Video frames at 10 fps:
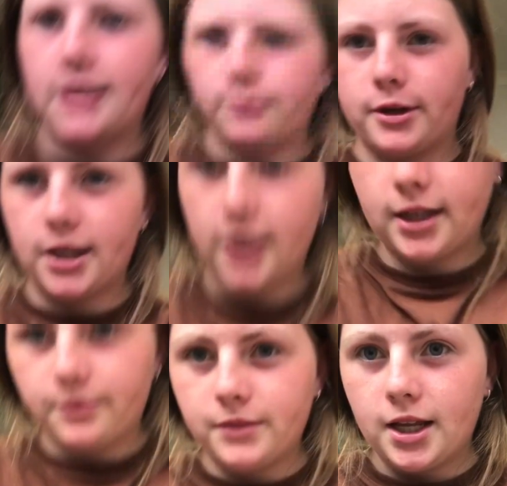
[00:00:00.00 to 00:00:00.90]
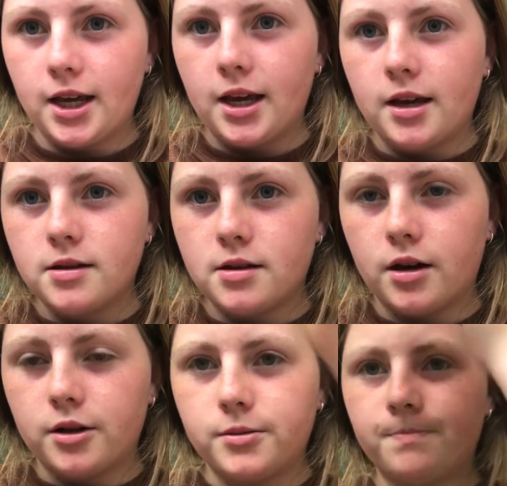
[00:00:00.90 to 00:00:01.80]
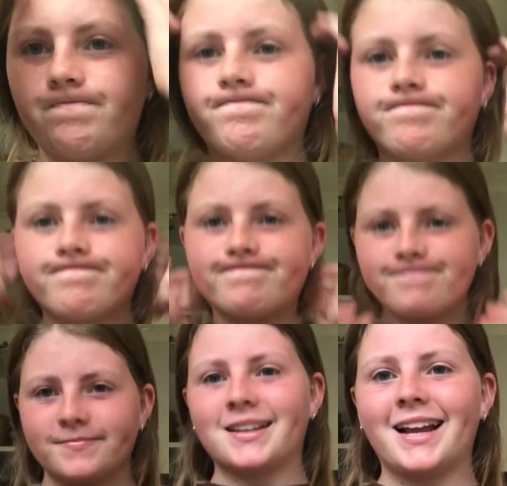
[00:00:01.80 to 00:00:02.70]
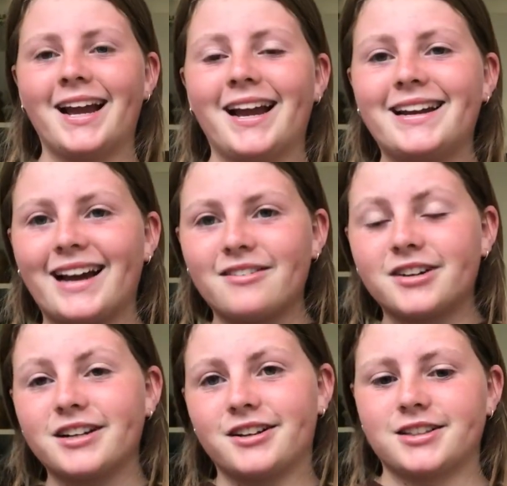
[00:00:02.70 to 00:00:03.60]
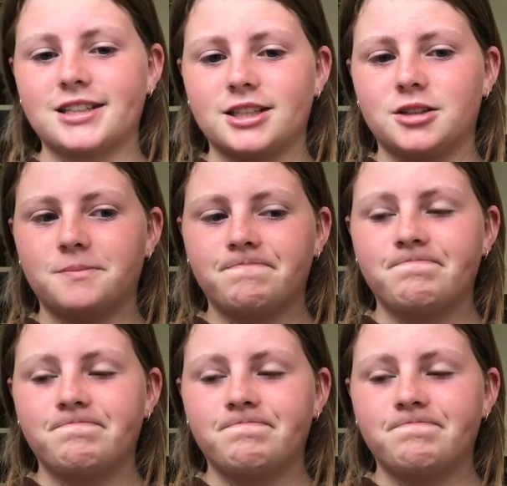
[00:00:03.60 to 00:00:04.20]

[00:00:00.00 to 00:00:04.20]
the word like that? So now I've got a lot to do